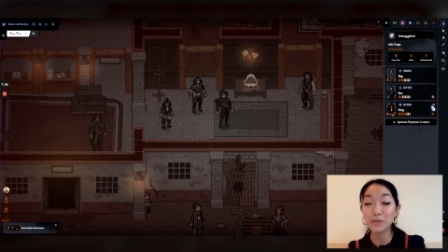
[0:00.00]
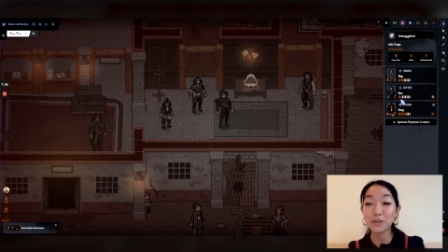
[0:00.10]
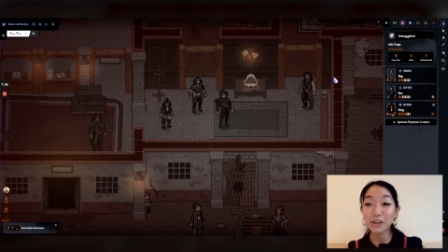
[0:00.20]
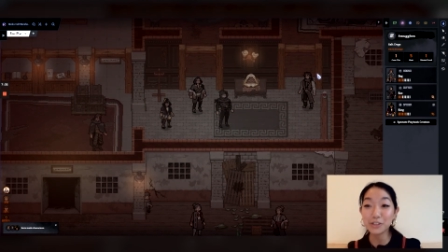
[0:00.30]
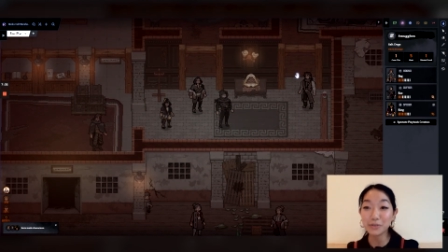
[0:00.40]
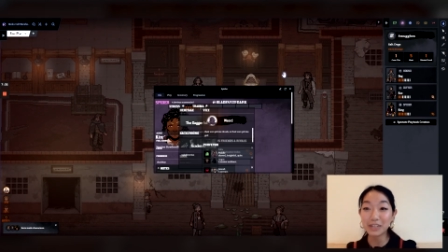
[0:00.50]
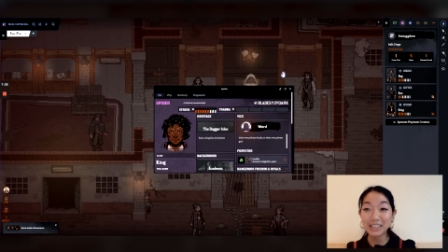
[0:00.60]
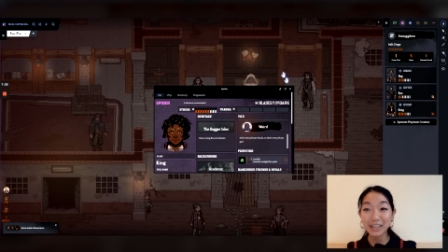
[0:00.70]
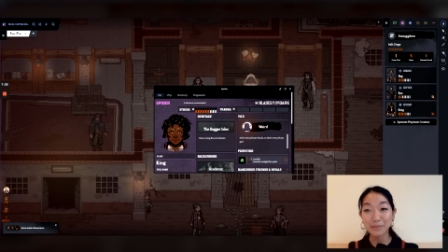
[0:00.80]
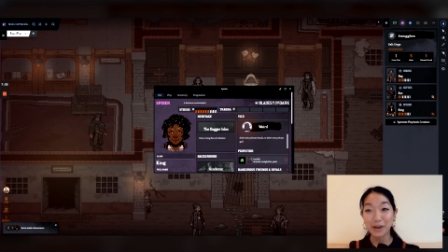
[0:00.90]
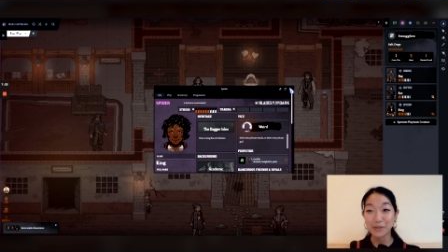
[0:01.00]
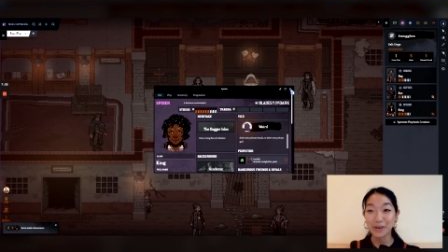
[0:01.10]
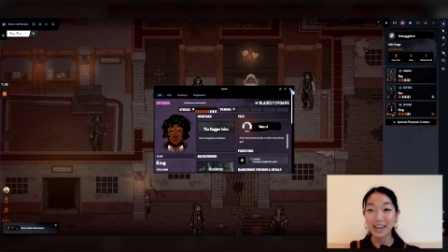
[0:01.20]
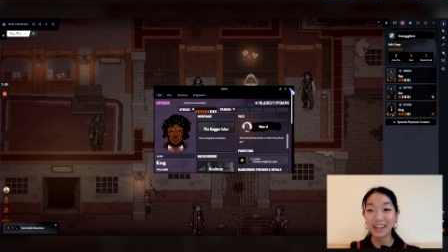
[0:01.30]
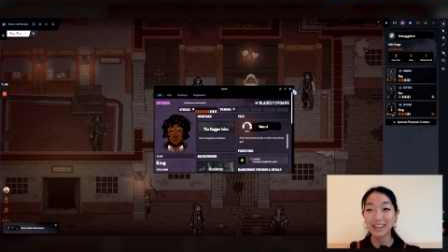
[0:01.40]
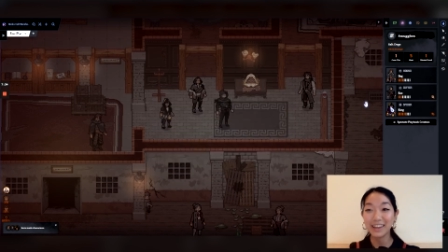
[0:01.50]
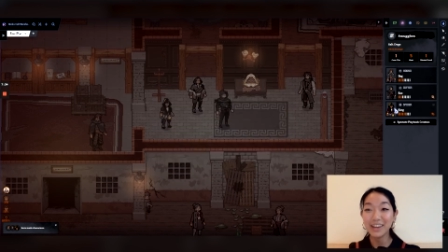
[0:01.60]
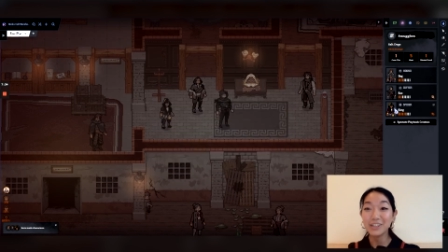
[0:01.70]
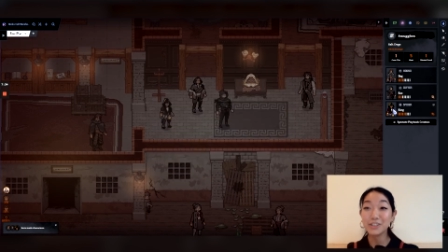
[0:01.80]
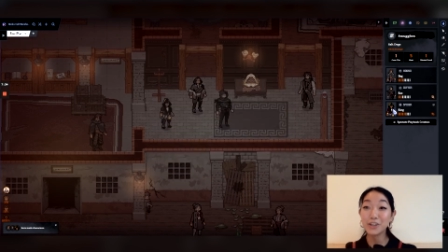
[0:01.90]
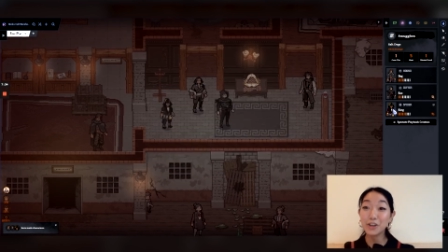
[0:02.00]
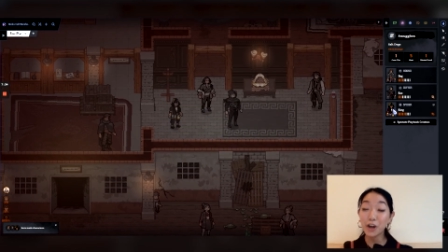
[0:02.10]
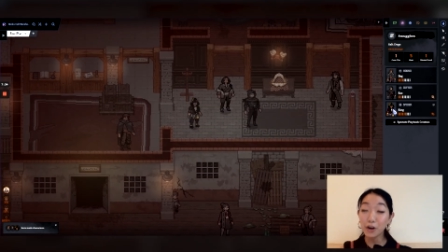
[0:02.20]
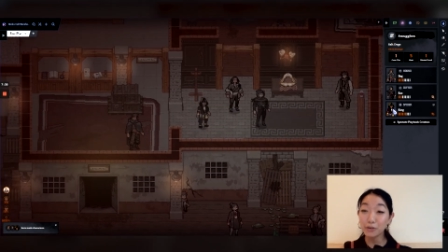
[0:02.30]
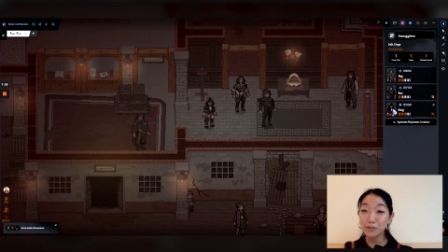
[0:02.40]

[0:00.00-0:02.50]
You can also click, by the way, to go